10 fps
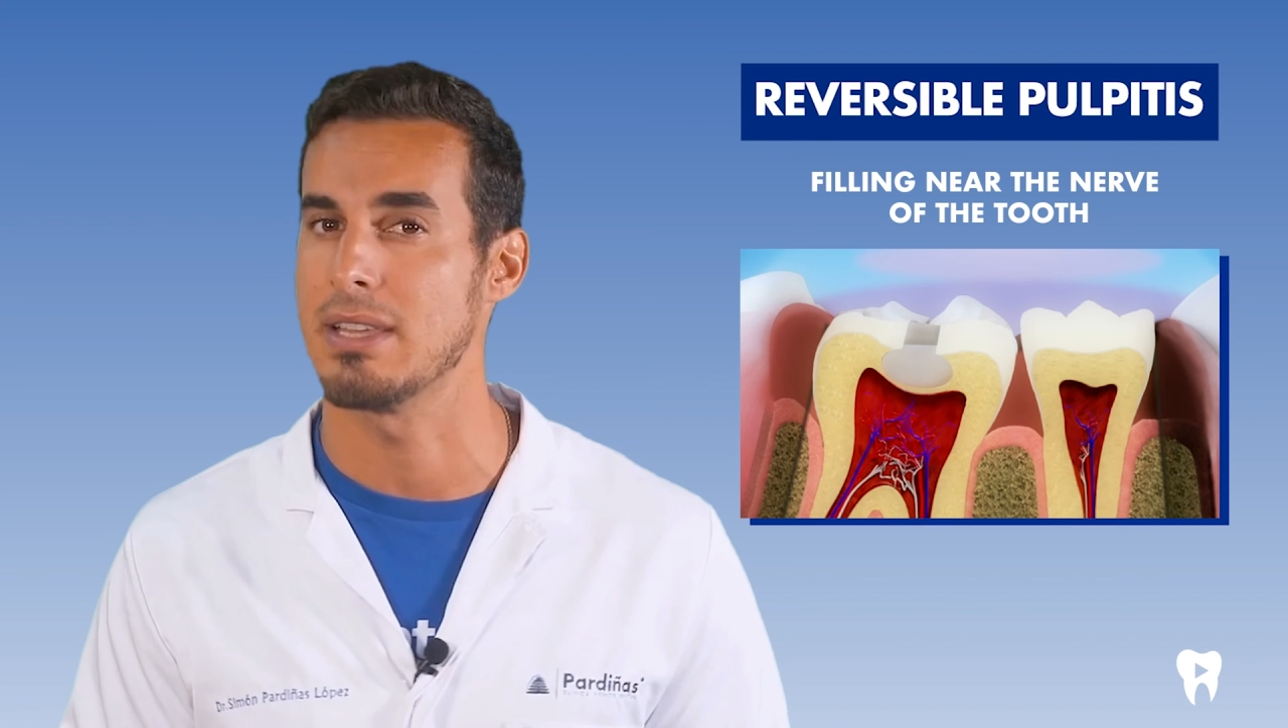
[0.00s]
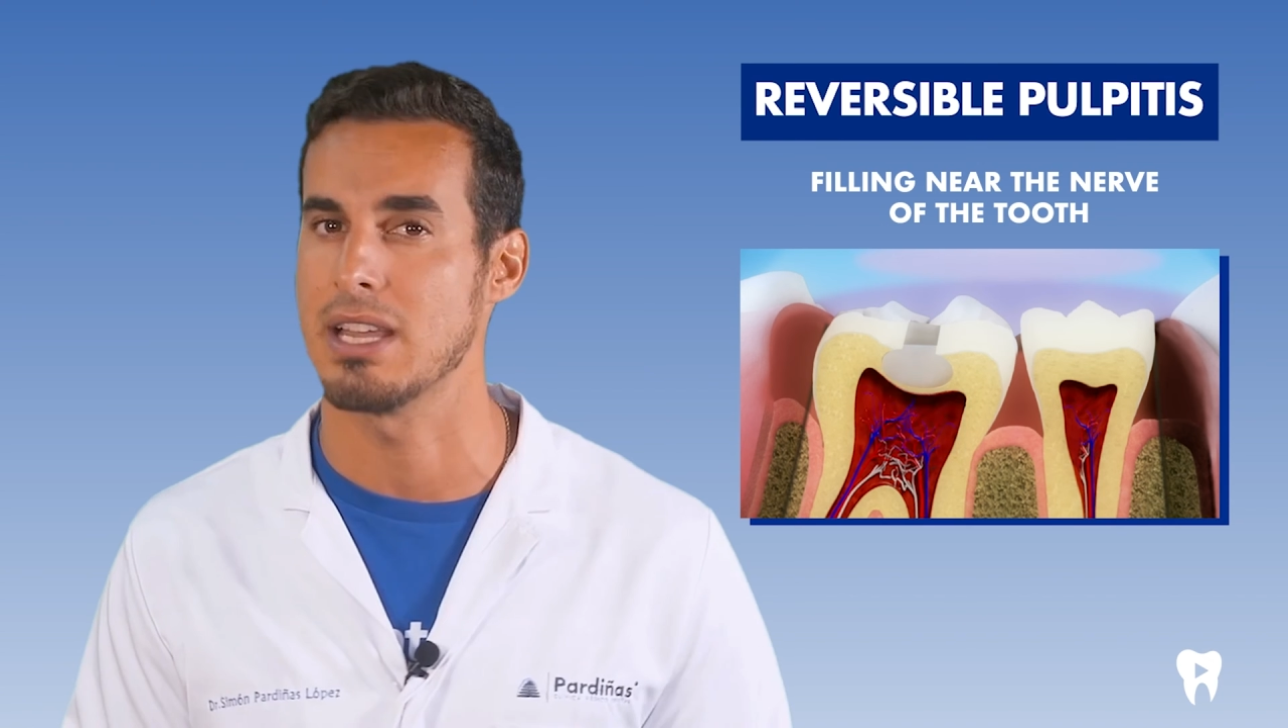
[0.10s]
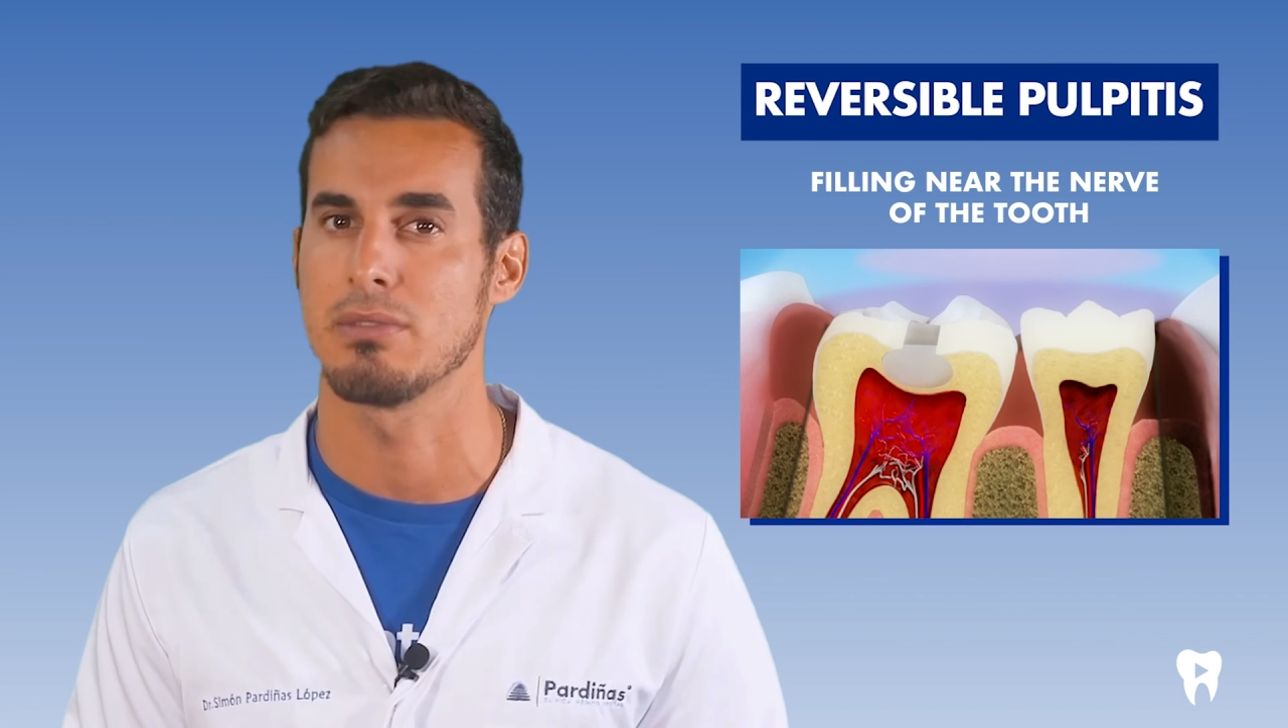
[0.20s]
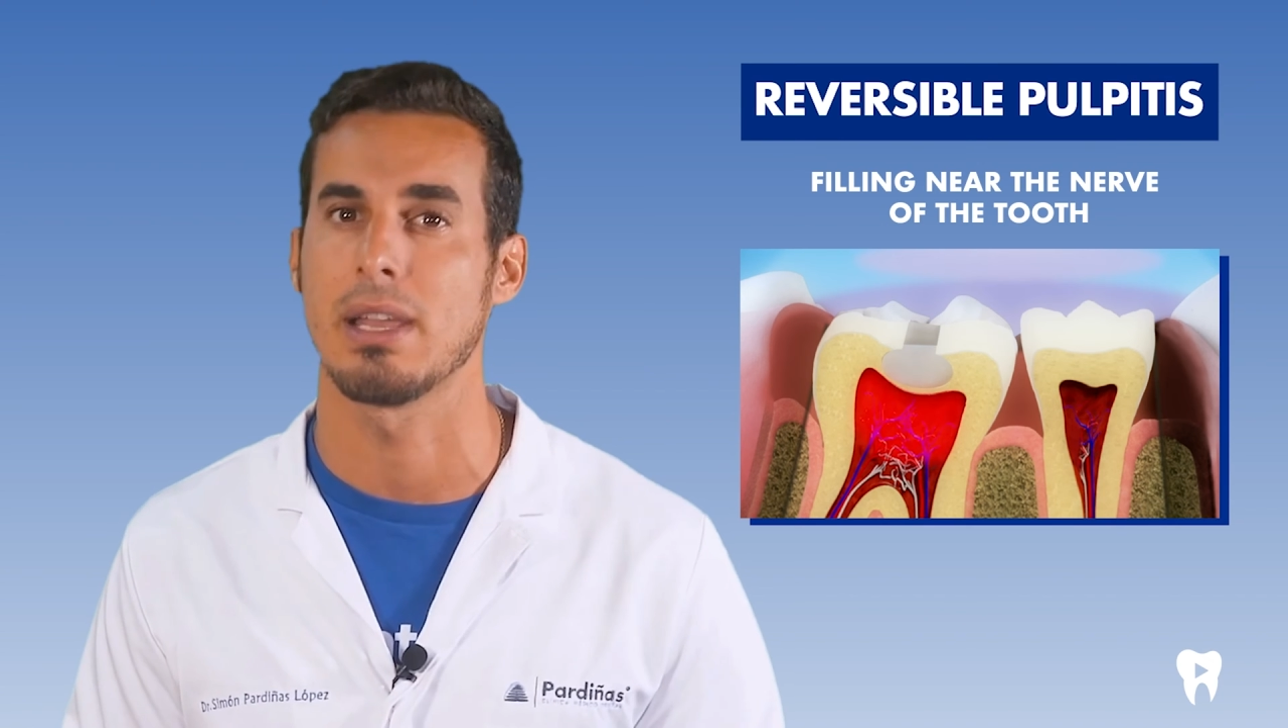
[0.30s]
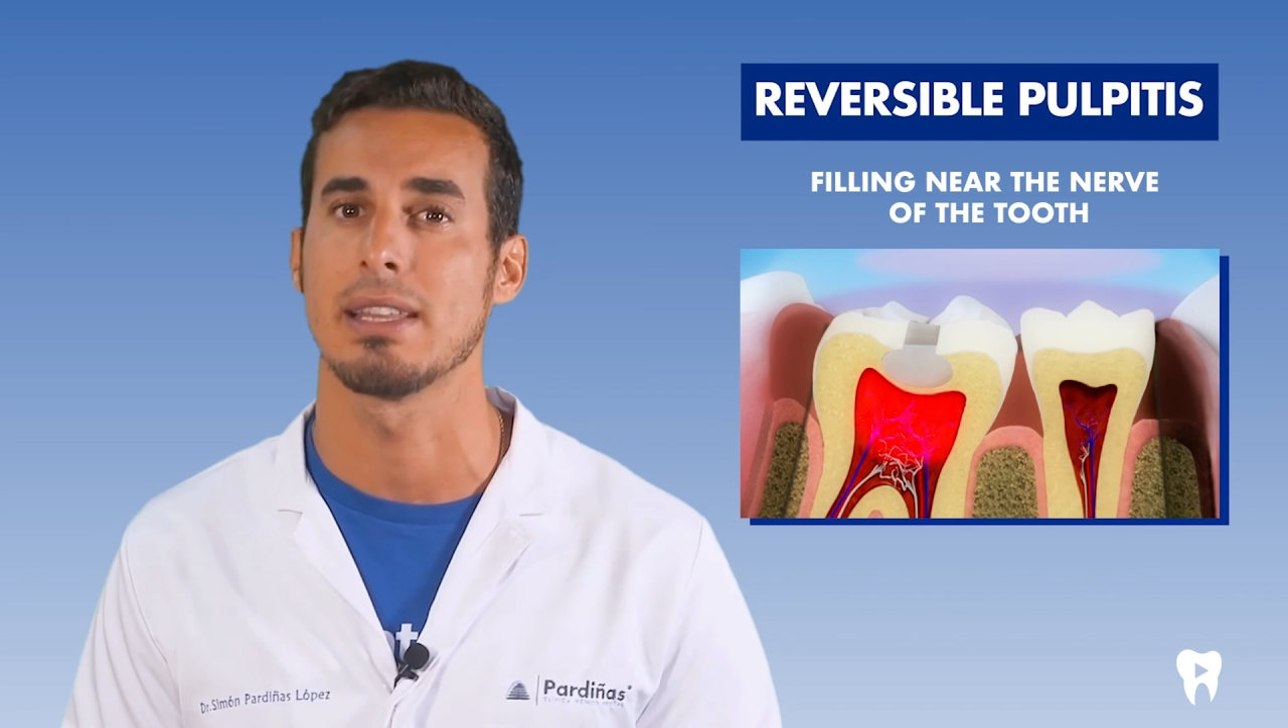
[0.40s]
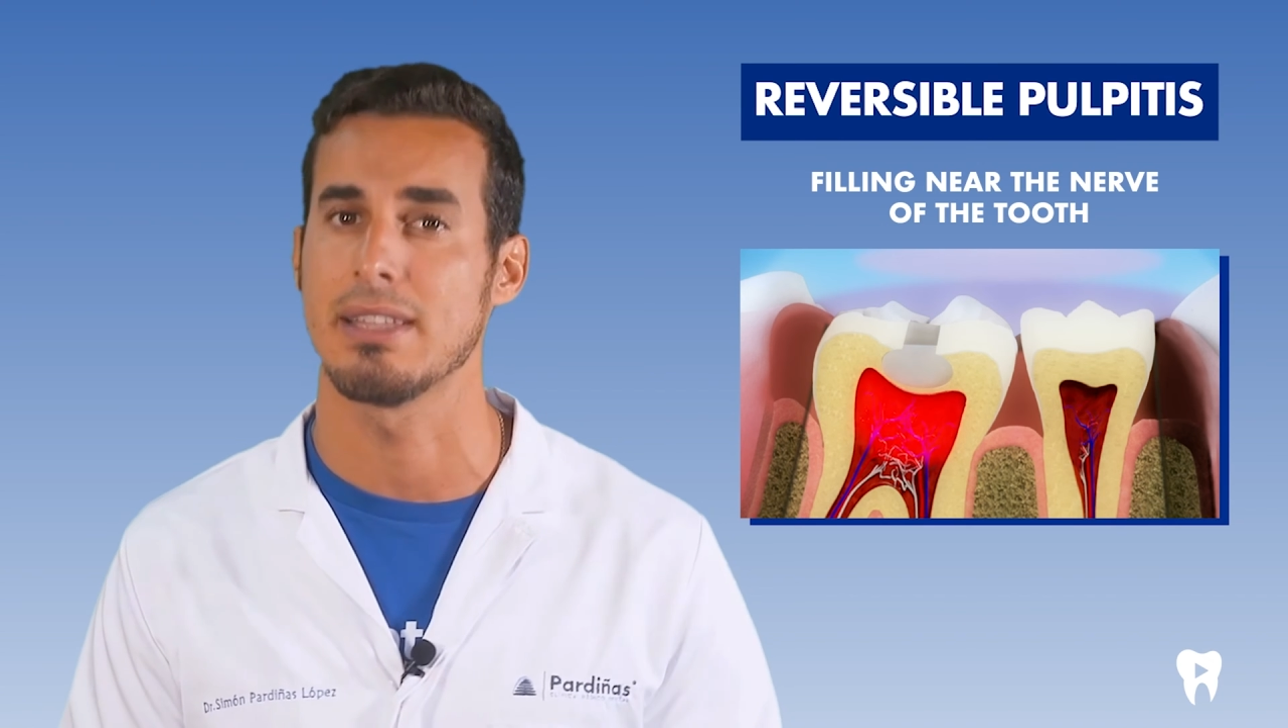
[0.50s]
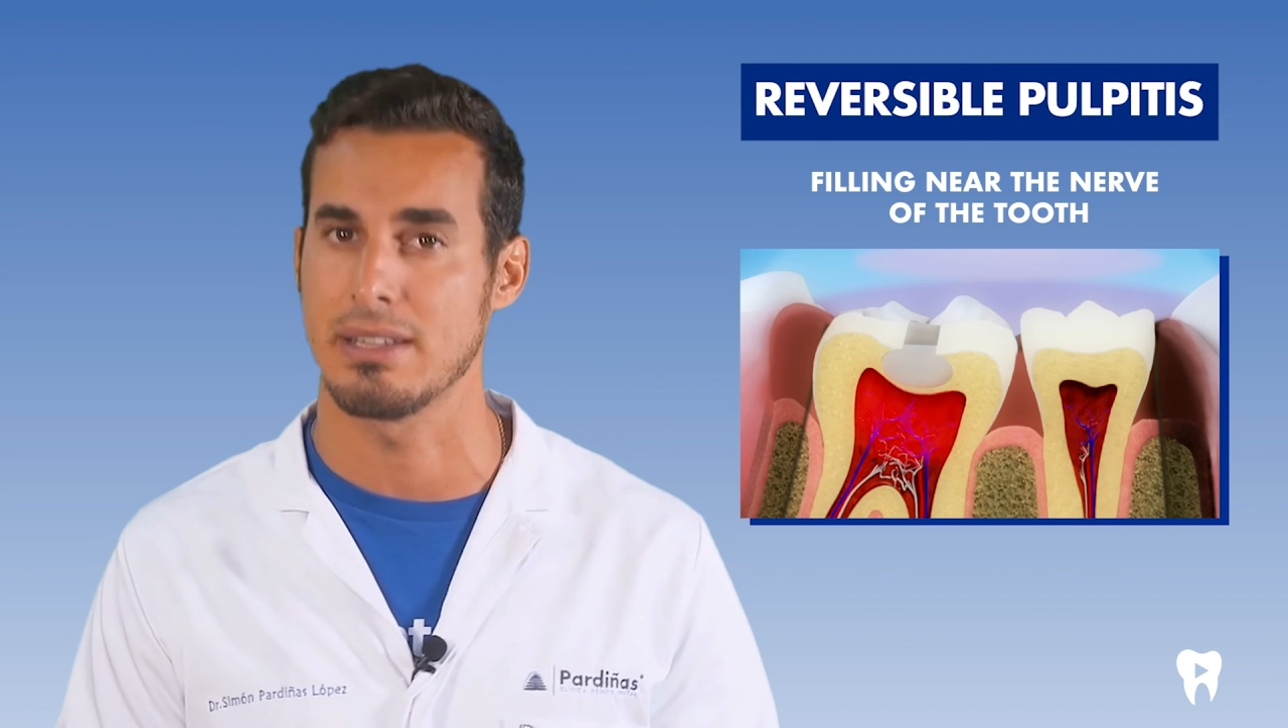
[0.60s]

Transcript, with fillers: in the event